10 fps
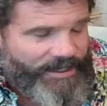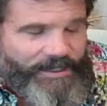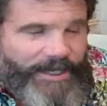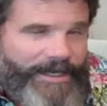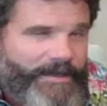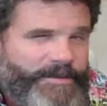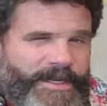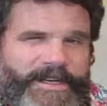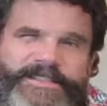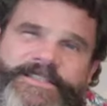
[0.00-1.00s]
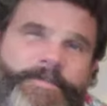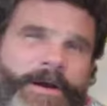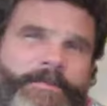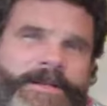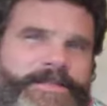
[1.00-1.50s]
a client comes in and is
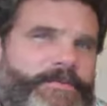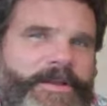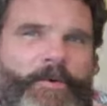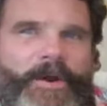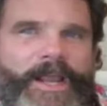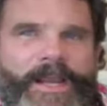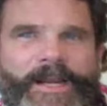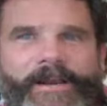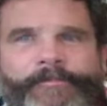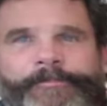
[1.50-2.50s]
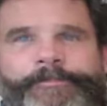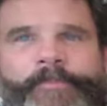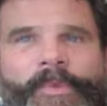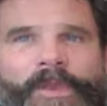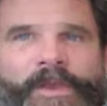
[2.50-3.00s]
inspired by something organic.
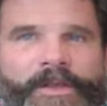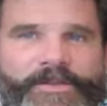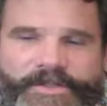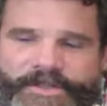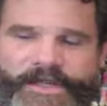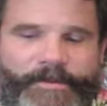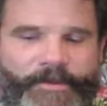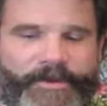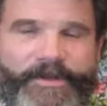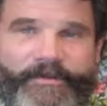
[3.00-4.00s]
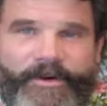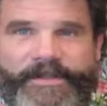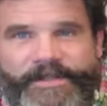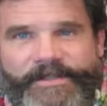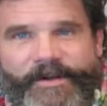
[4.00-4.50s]
Just a couple things, for
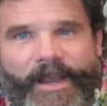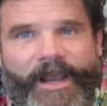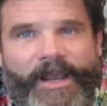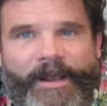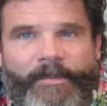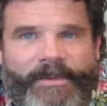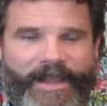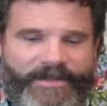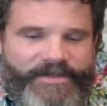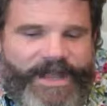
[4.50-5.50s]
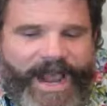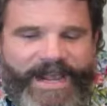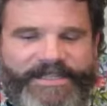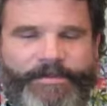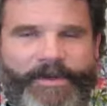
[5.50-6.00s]
instance, okay? I mean, there's
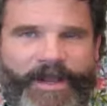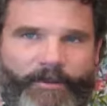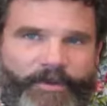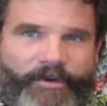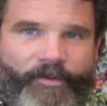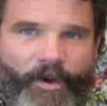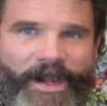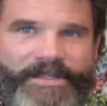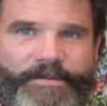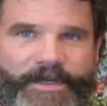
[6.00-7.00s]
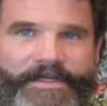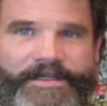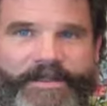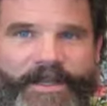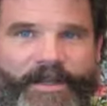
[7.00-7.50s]
aspen, how beautiful aspen is
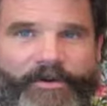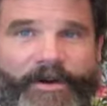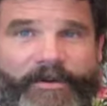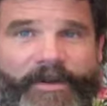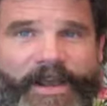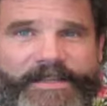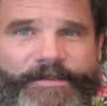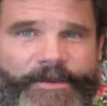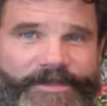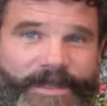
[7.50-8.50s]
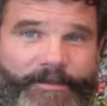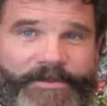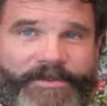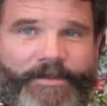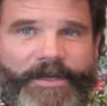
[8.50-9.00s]
and the coloring of aspen. This
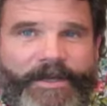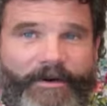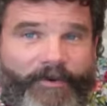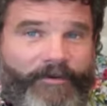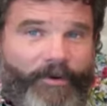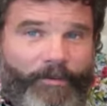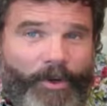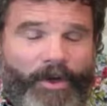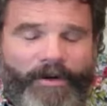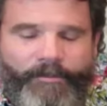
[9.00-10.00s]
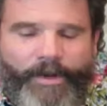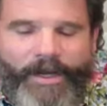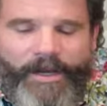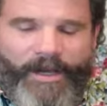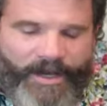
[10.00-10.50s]
happens to be covering for a book, but